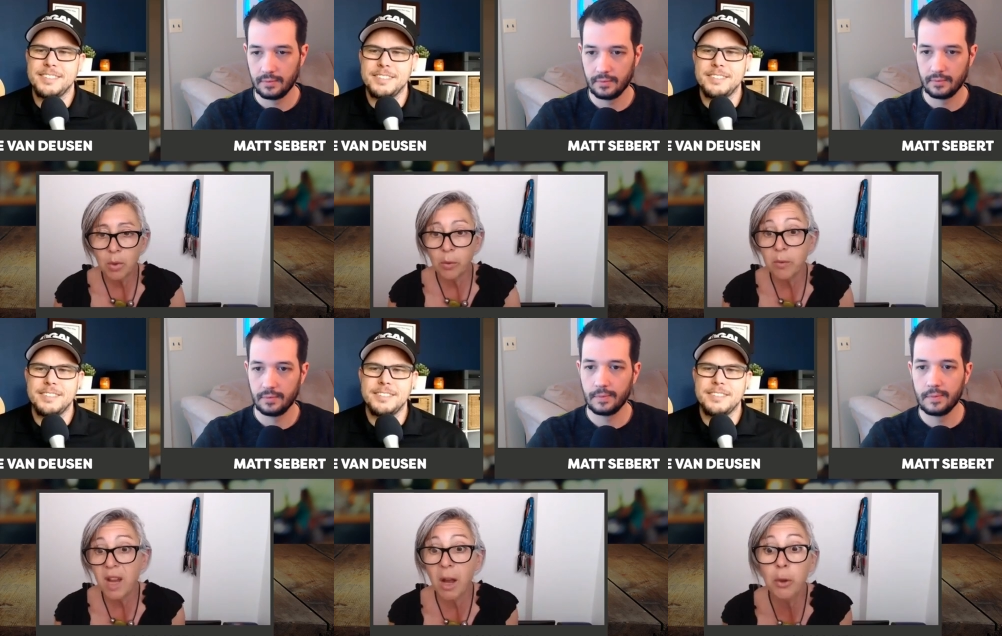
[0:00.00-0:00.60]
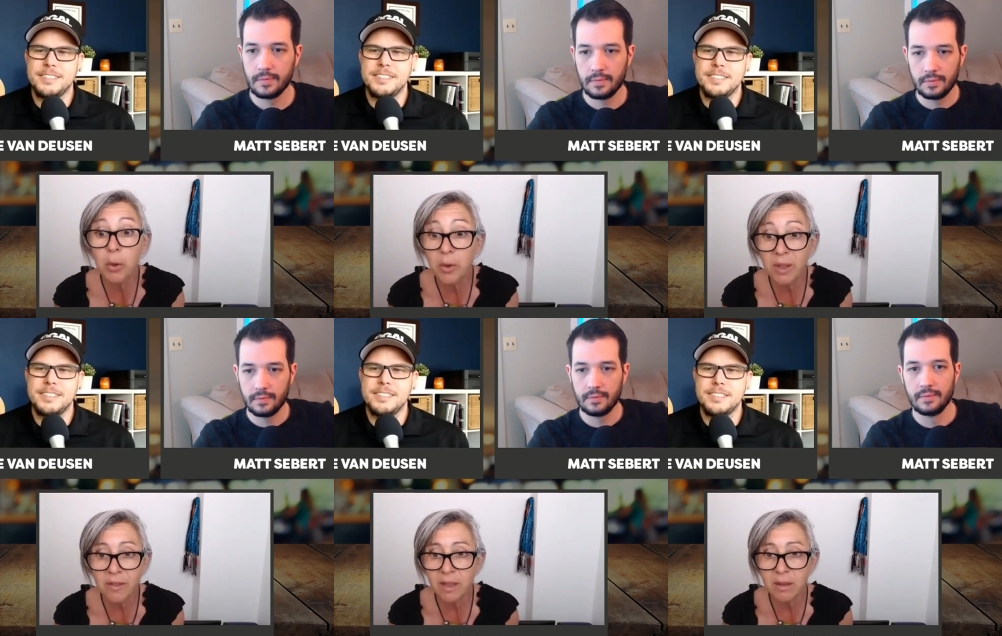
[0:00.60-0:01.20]
Speaker 1: oh, Yahoo,
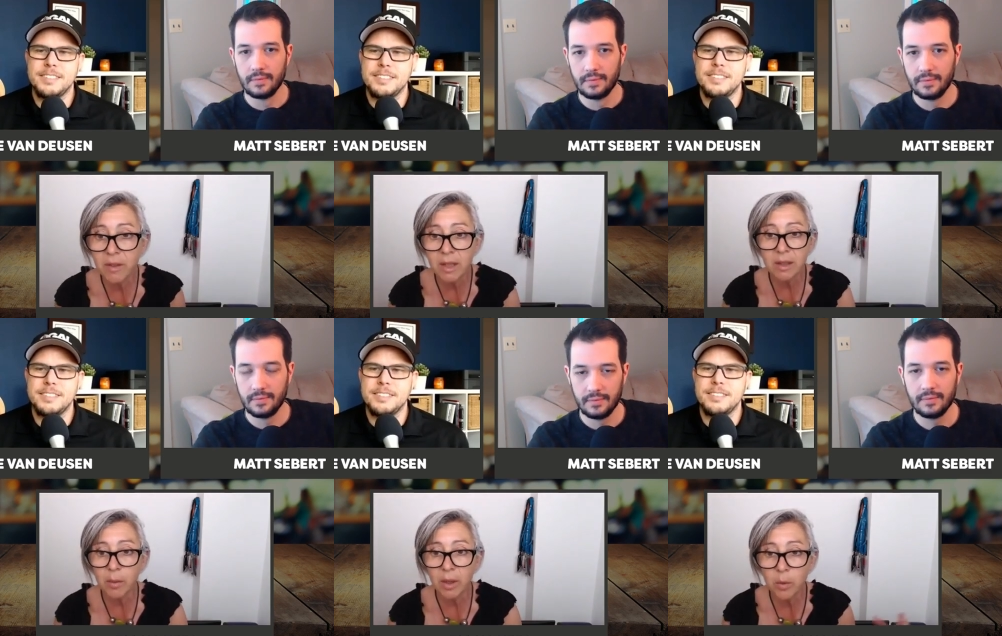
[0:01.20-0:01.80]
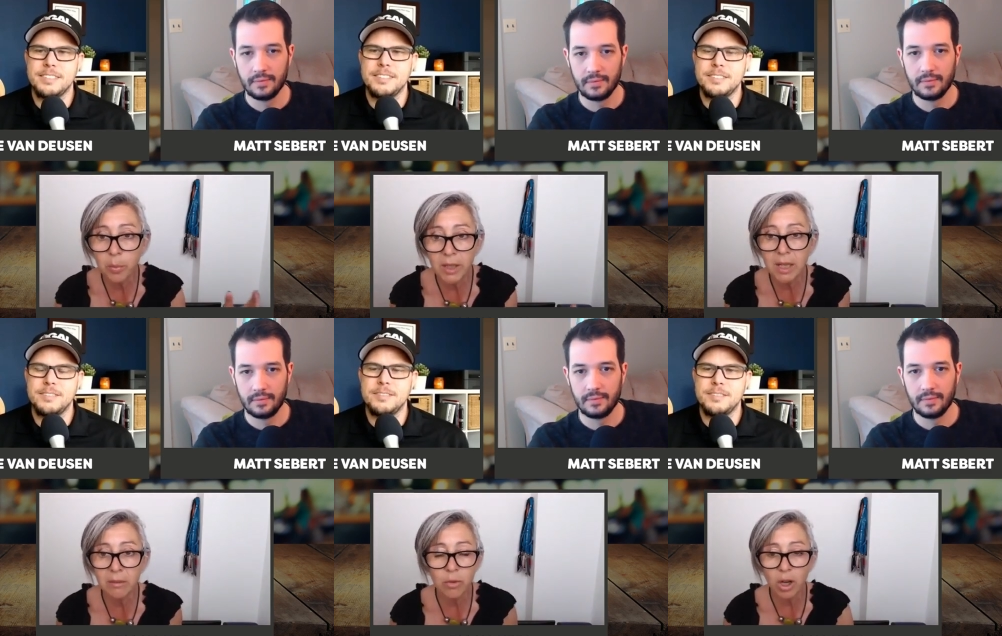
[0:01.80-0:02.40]
even things that were
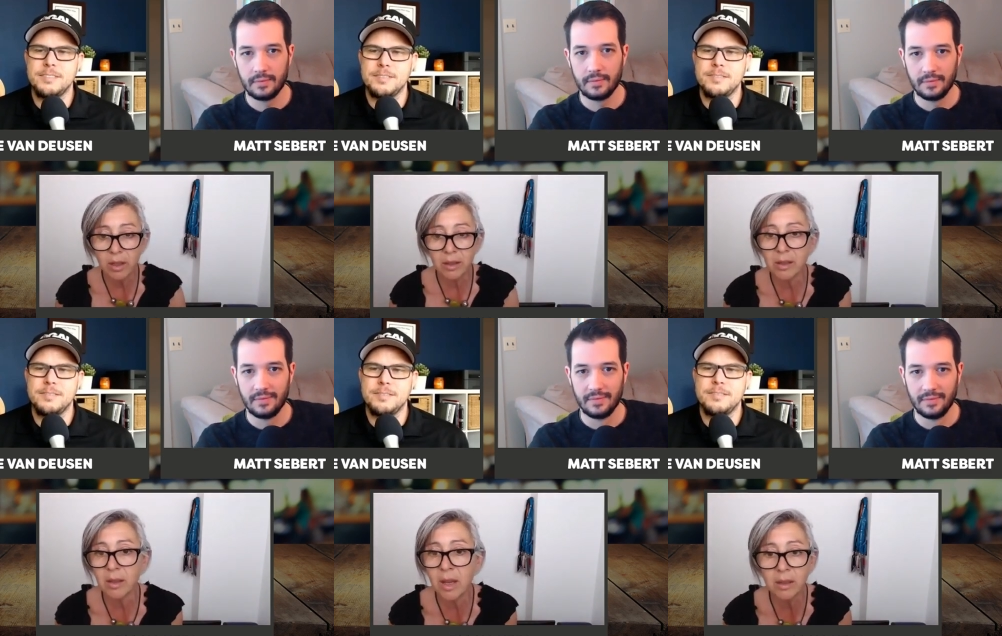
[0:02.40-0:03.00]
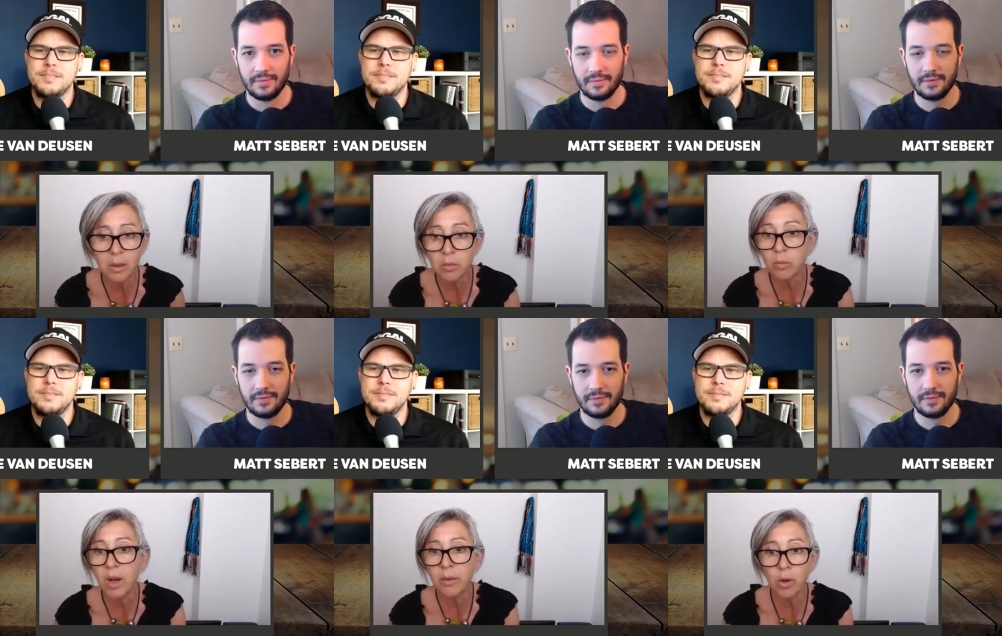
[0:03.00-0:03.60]
complete giants, and then they
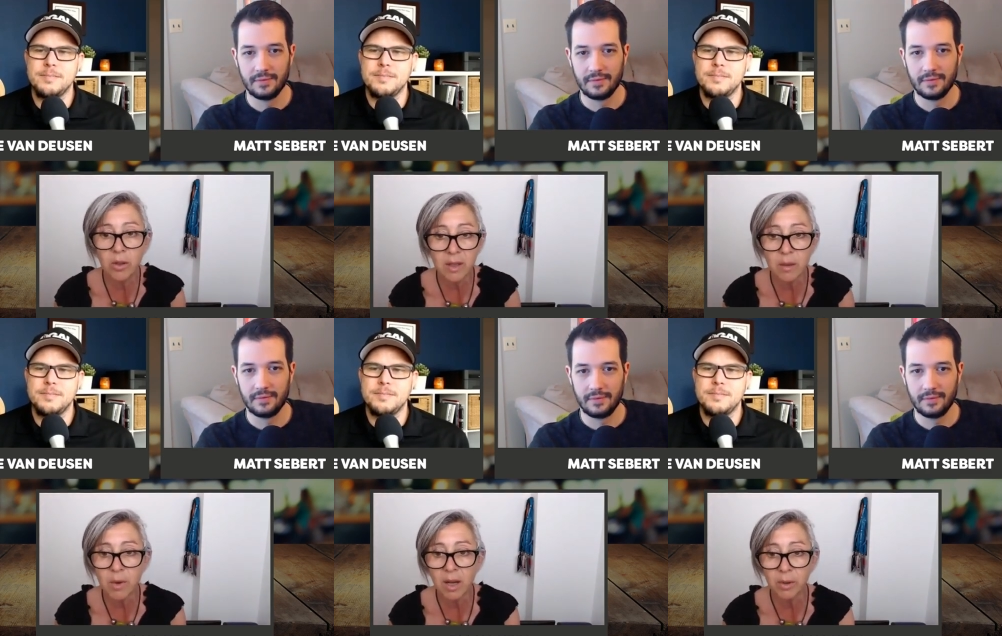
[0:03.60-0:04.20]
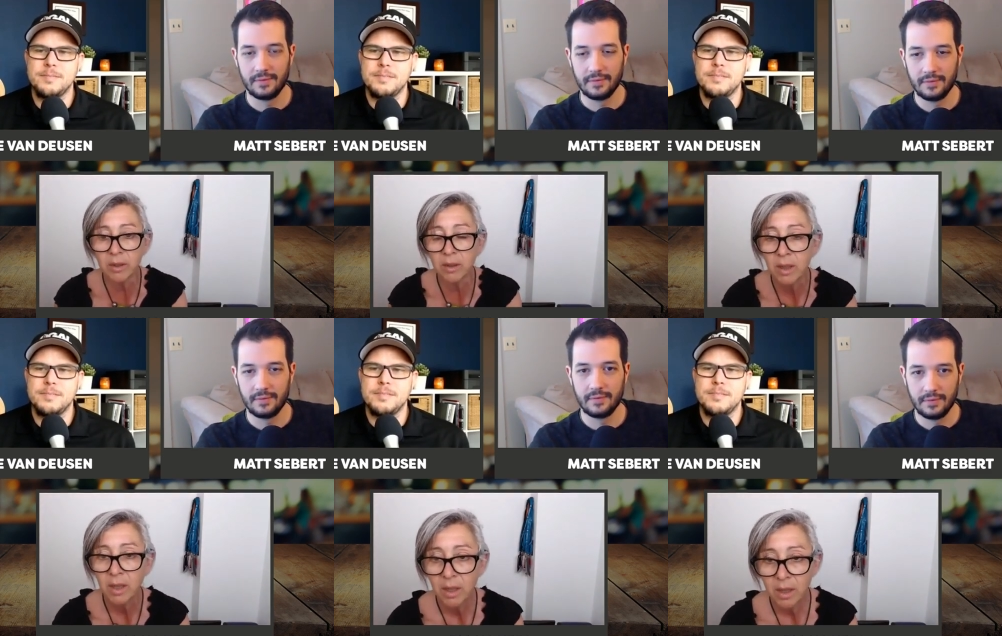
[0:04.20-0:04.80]
went wrong somehow, and
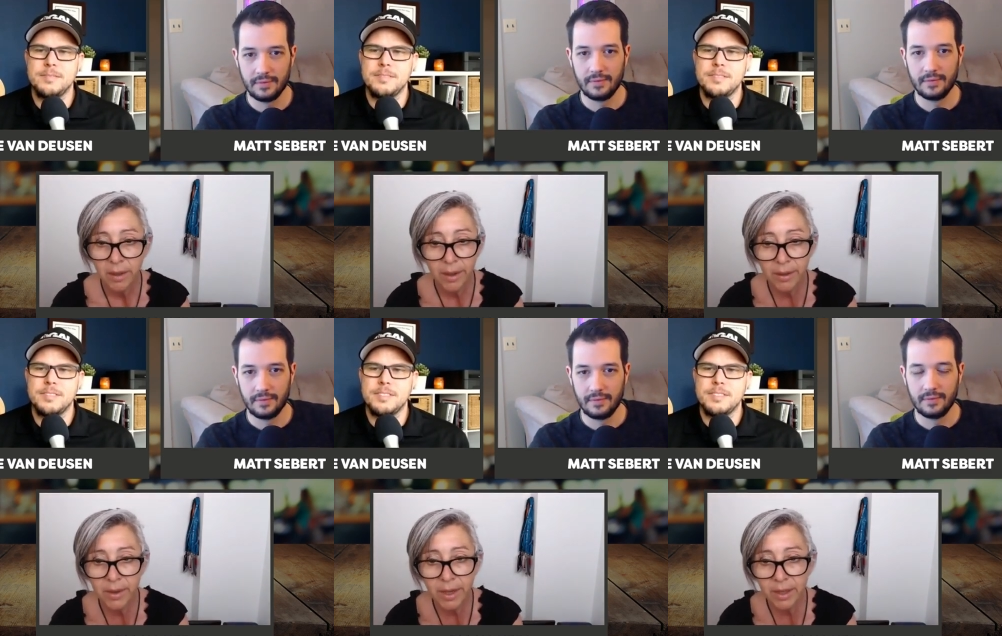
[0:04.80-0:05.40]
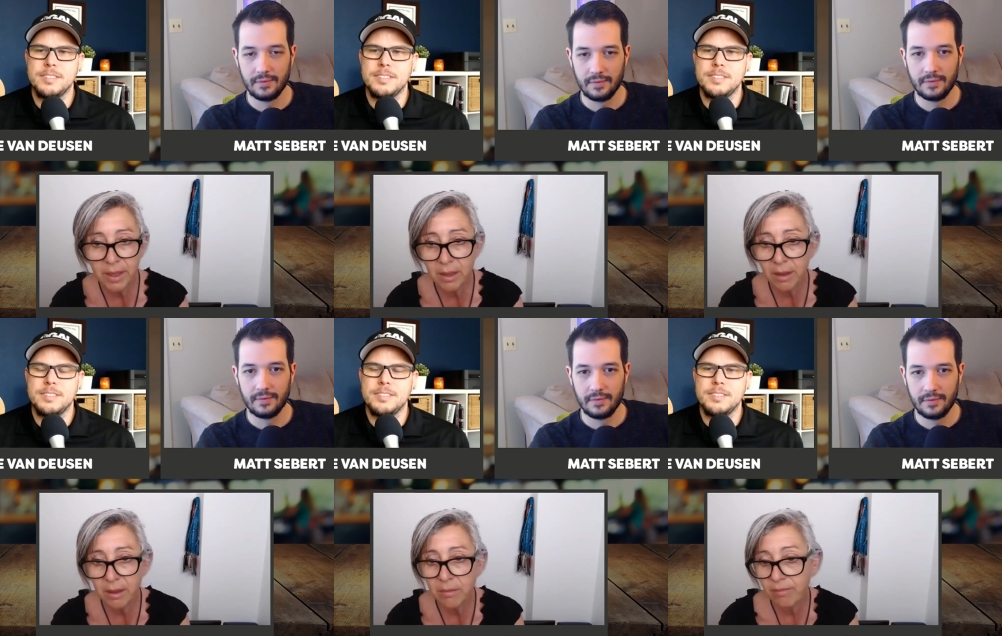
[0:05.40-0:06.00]
and they
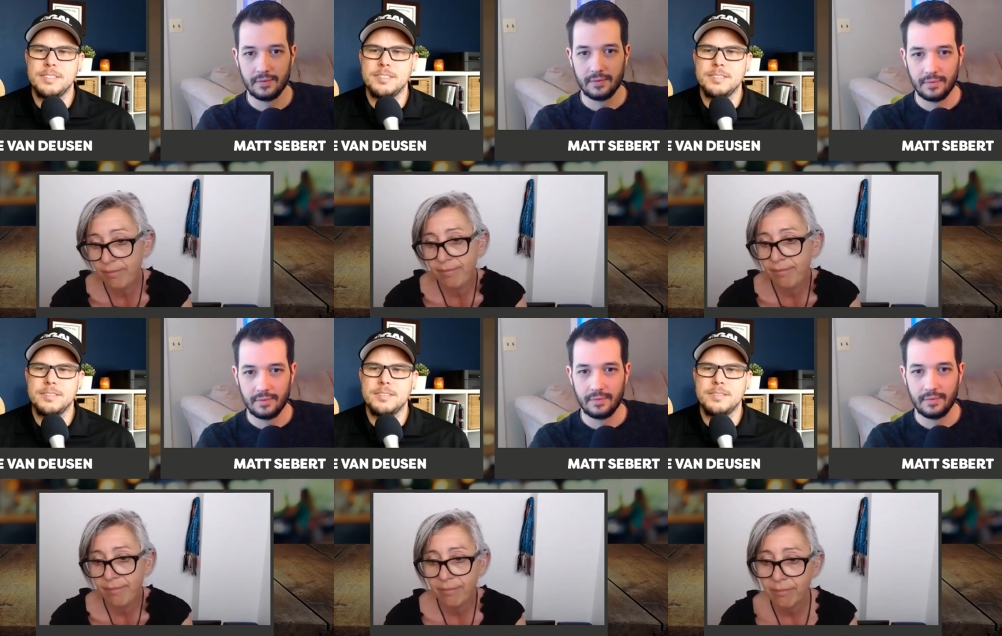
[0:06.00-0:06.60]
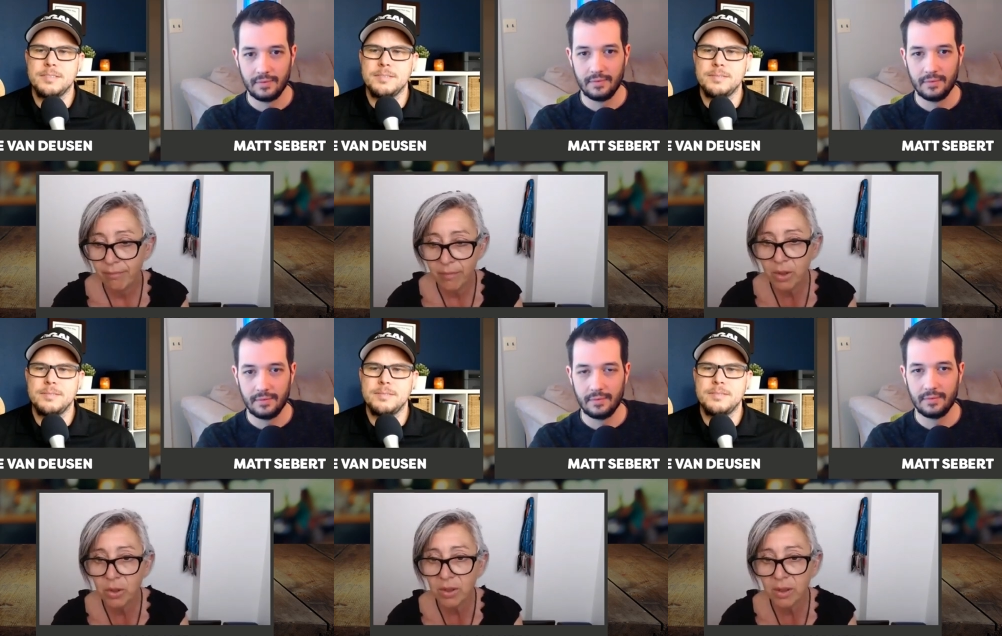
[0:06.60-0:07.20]
and
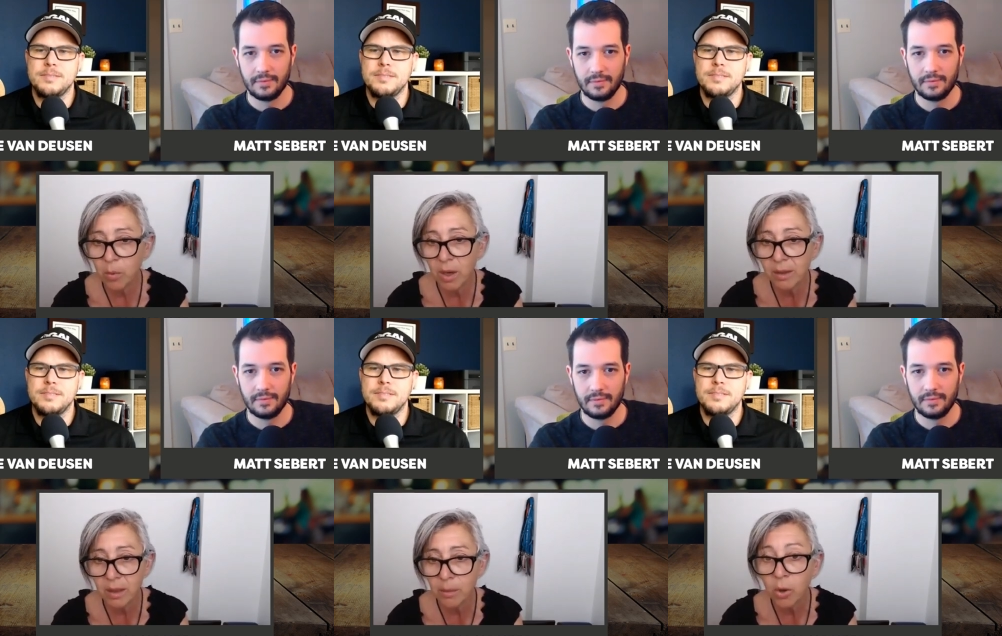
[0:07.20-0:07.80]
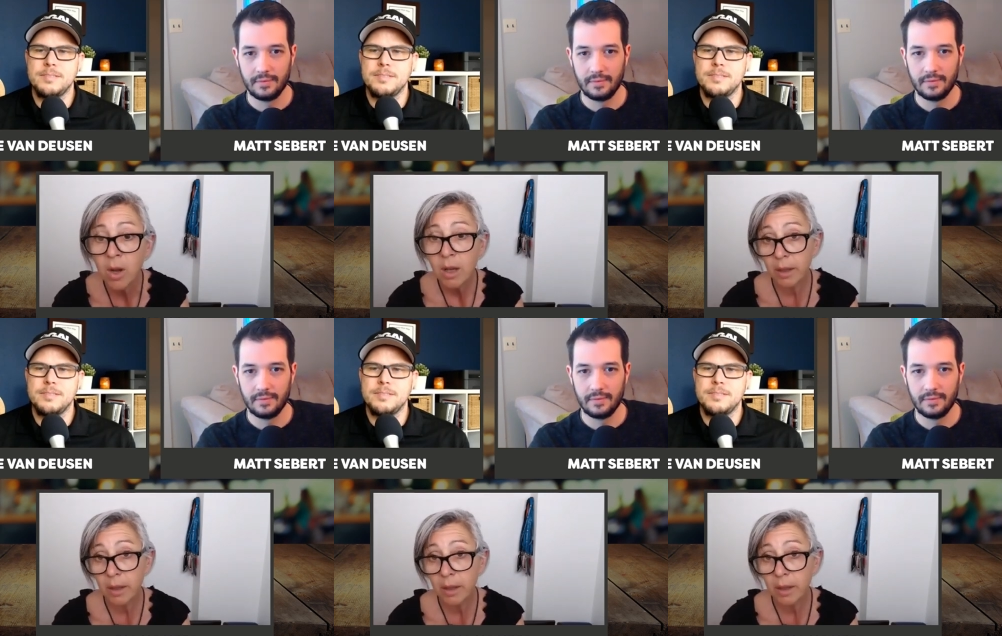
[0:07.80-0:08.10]
just they weren't anymore.